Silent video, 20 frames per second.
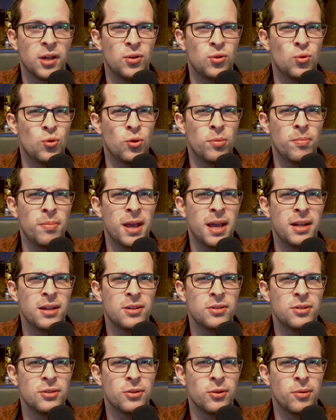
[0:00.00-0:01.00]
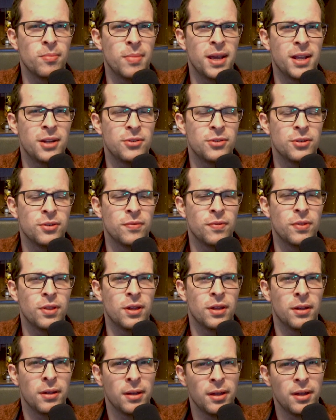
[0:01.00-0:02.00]
tour manager or a manager of
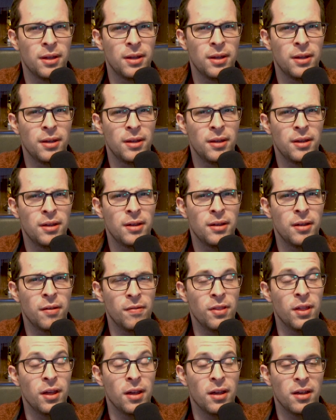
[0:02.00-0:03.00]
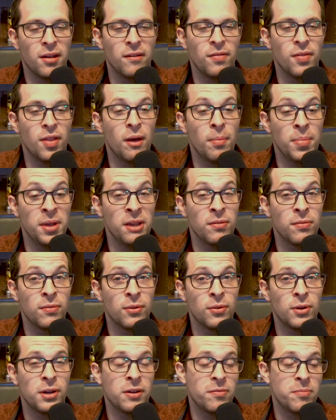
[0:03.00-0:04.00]
the Pink
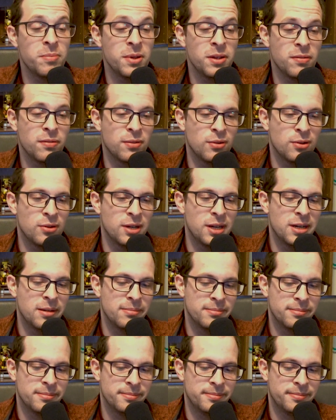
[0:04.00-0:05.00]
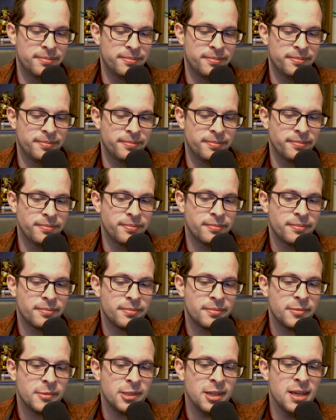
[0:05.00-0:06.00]
Floyd.
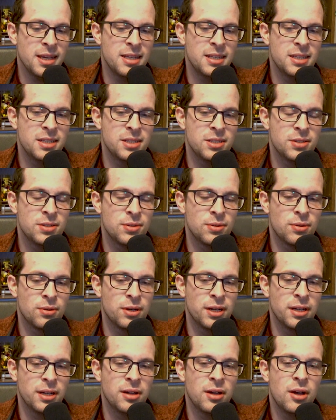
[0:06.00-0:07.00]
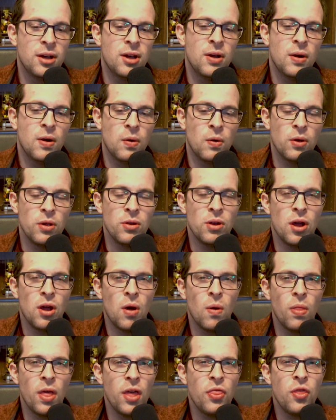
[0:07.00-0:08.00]
That's his story. Or, you
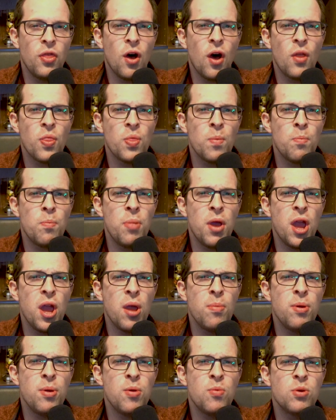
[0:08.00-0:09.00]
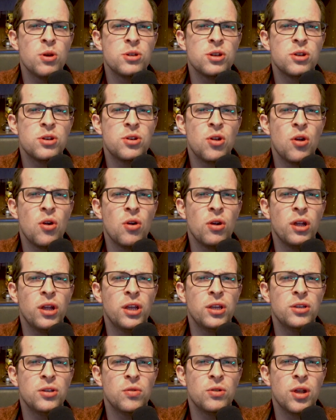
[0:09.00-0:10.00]
know, they thought the baby was a
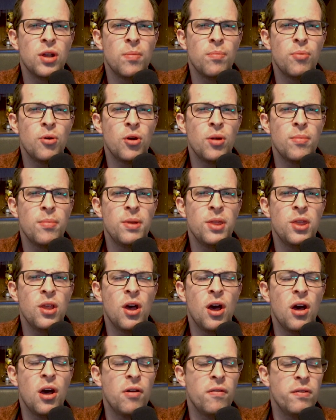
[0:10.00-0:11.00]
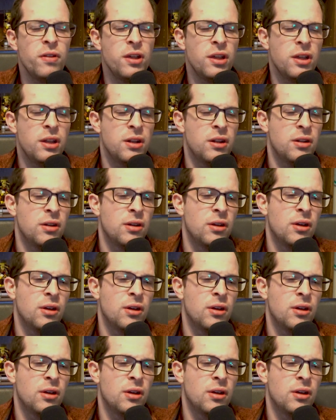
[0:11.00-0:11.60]
turkey, so they put him in the oven.